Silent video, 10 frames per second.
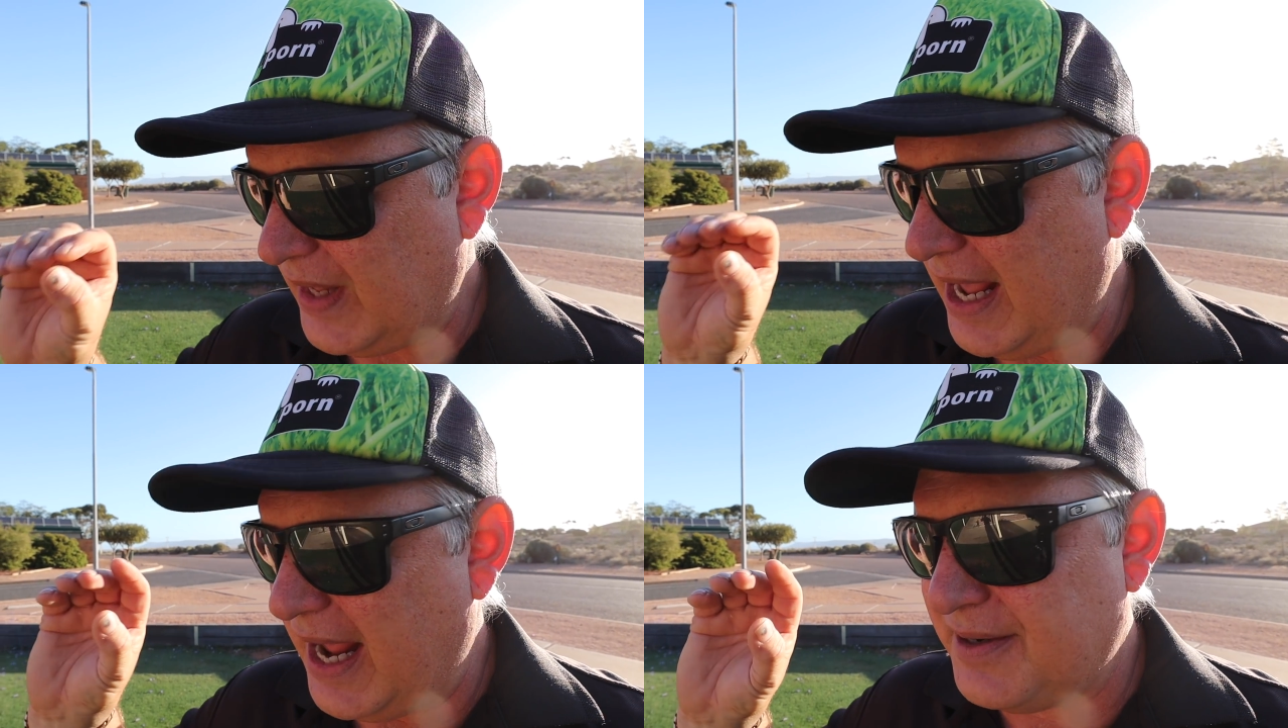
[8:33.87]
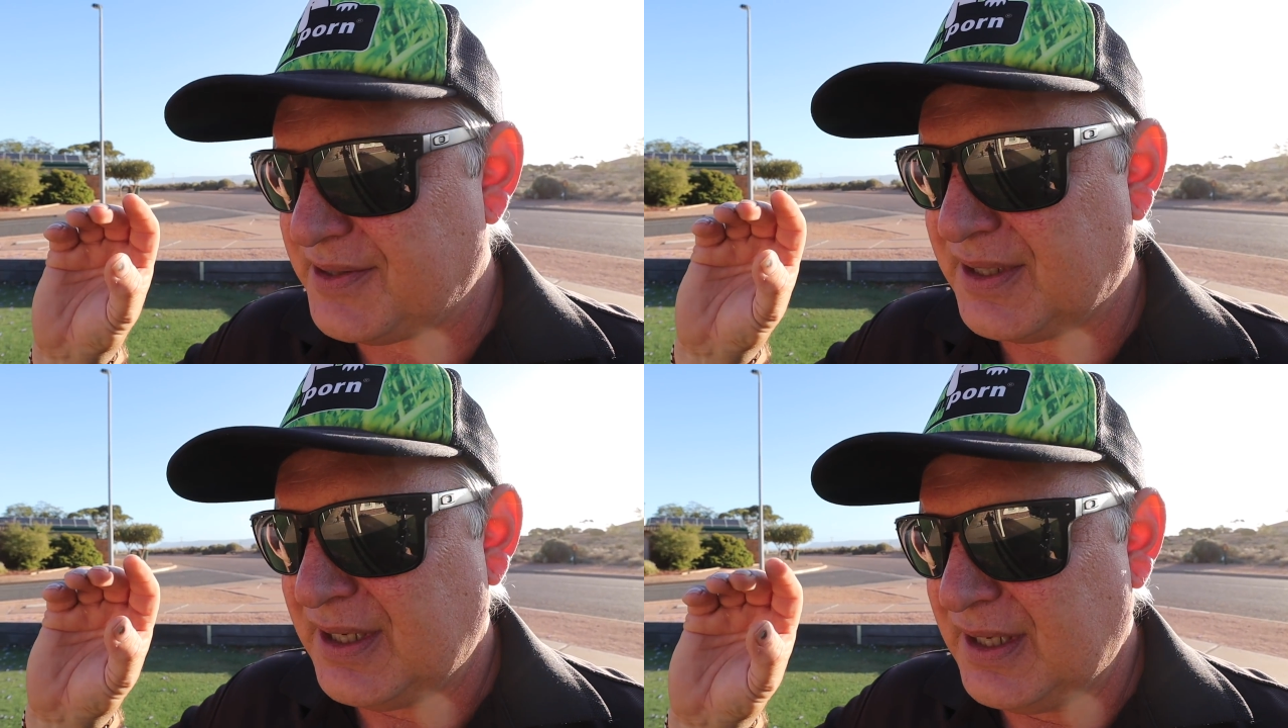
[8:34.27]

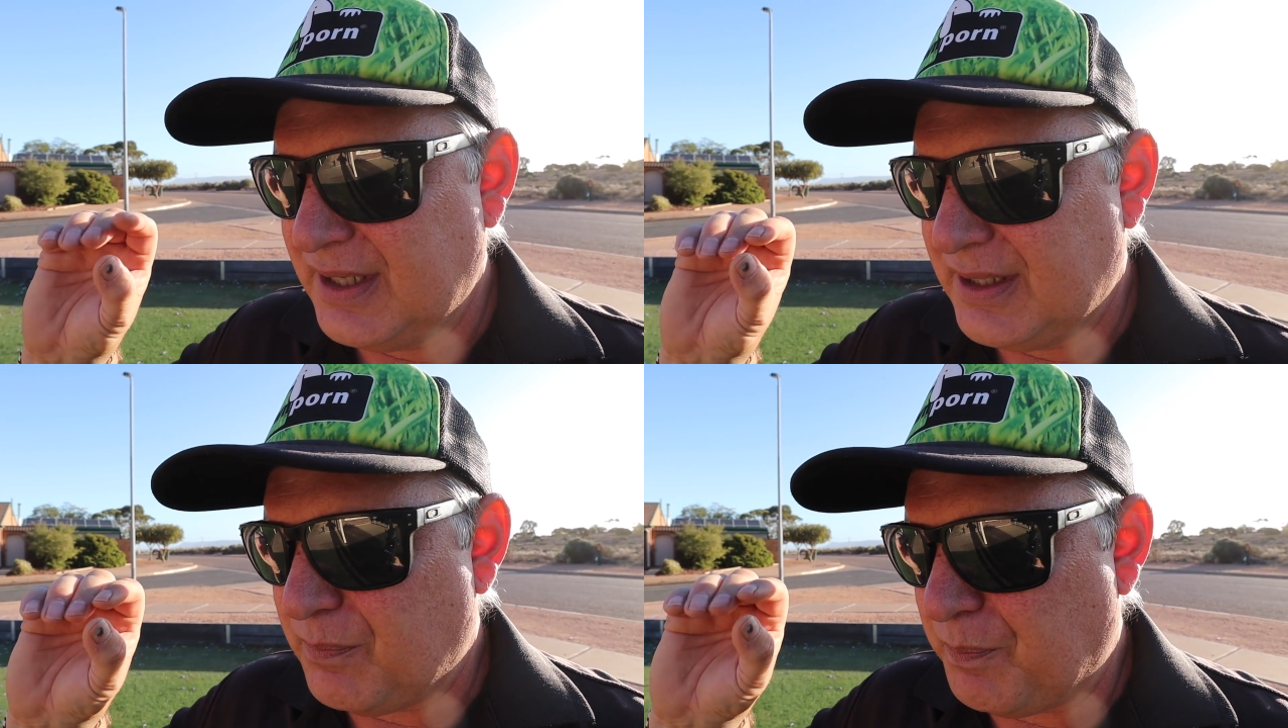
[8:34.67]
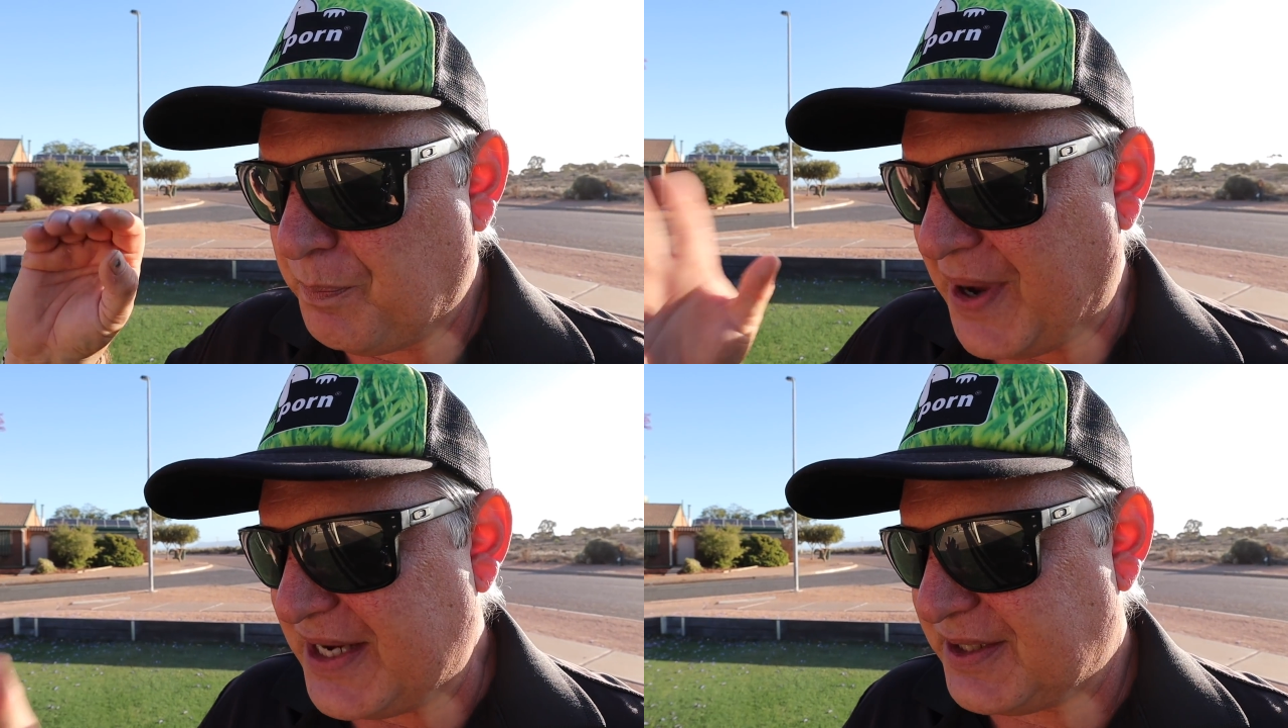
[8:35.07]
And
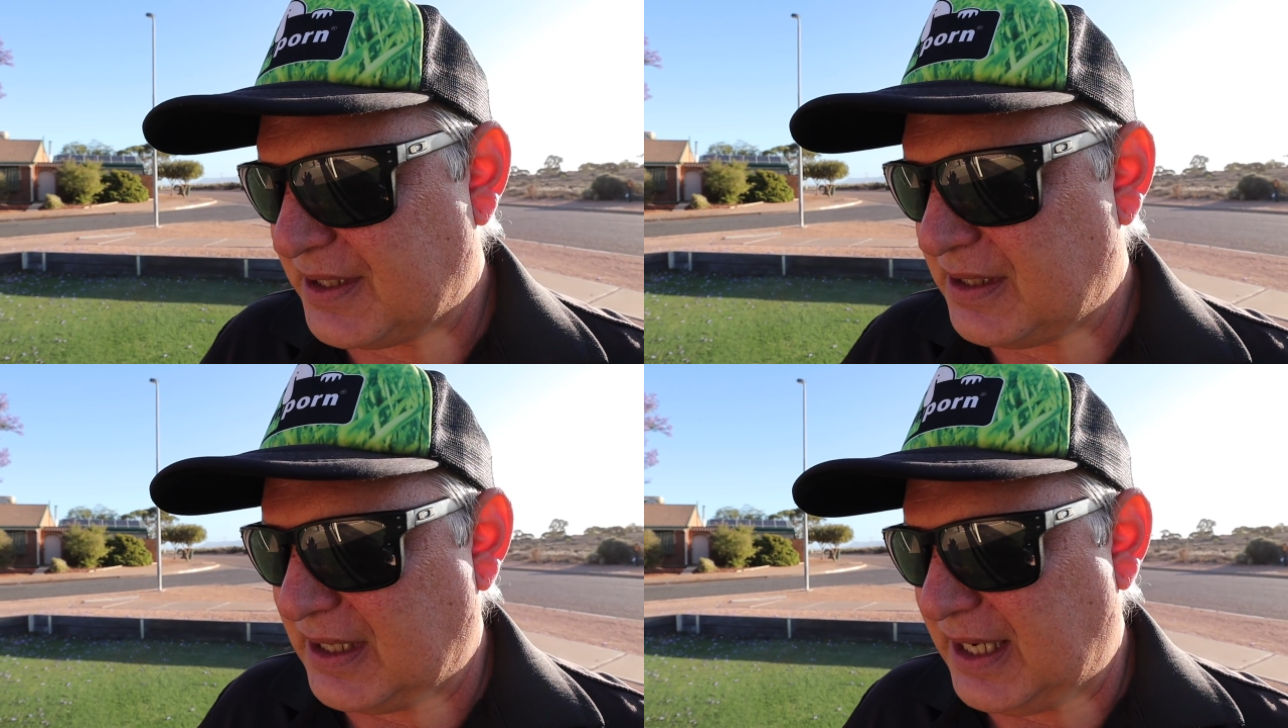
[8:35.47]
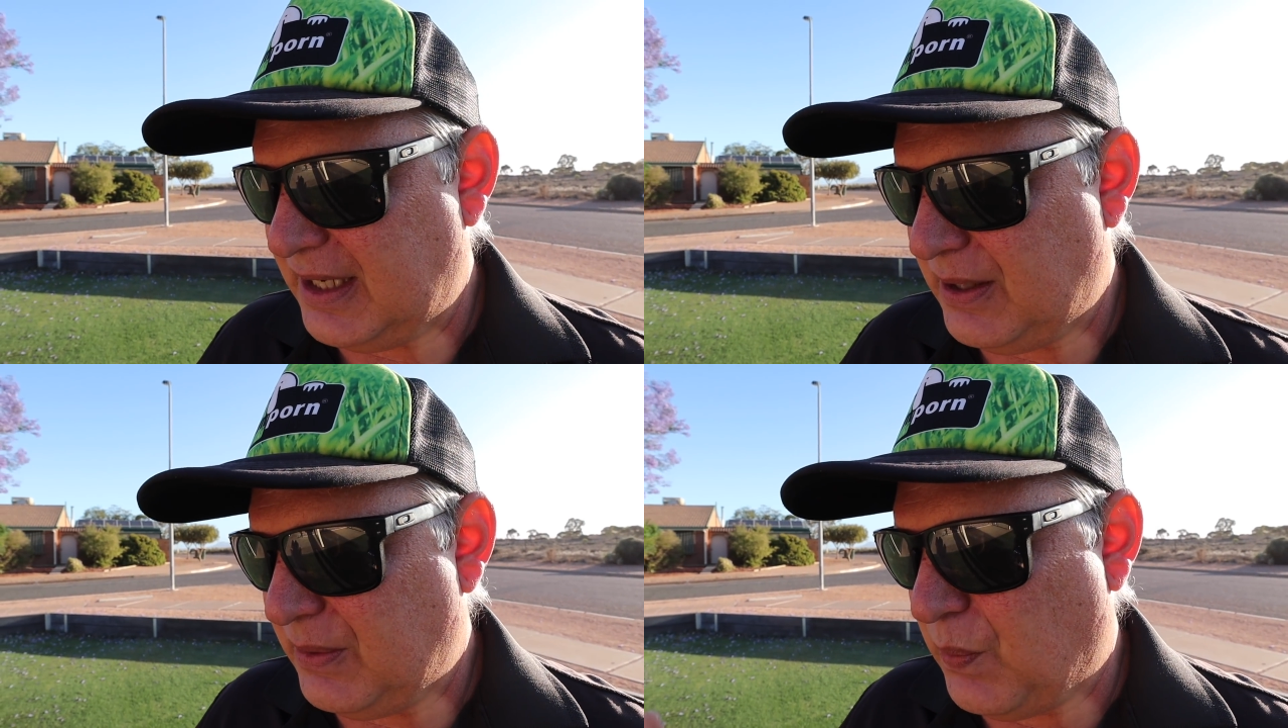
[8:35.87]
basically